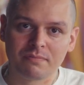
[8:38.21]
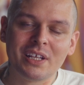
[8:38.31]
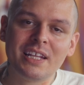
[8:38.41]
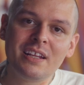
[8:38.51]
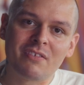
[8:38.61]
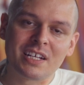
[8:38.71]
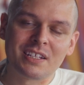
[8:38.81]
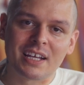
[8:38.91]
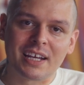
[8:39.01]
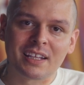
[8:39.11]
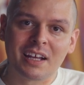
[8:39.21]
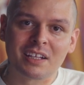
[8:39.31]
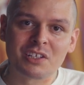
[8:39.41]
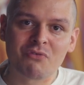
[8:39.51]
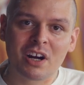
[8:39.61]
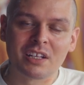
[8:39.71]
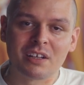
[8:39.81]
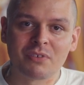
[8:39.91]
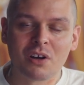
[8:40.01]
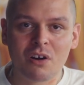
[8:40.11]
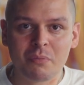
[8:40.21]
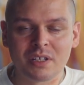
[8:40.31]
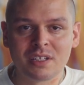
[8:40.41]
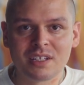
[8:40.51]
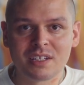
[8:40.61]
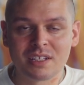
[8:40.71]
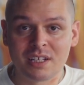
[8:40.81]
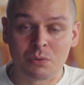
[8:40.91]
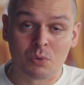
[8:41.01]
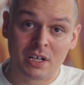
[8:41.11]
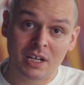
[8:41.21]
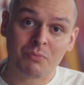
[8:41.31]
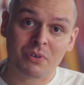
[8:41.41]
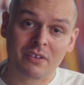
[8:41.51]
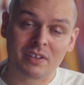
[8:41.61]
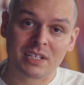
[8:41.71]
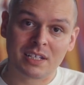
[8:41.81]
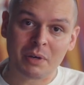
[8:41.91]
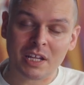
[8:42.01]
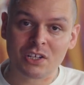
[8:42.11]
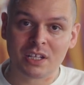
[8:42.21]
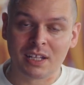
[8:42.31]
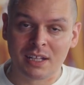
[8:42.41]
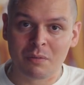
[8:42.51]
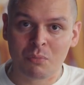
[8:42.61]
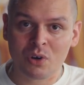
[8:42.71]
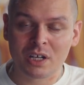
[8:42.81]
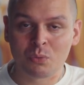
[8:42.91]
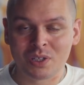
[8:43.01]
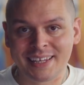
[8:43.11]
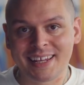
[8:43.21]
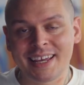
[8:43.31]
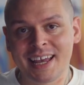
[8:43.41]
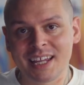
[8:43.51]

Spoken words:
All interesting and constructive comments that were not previously mentioned in the board will get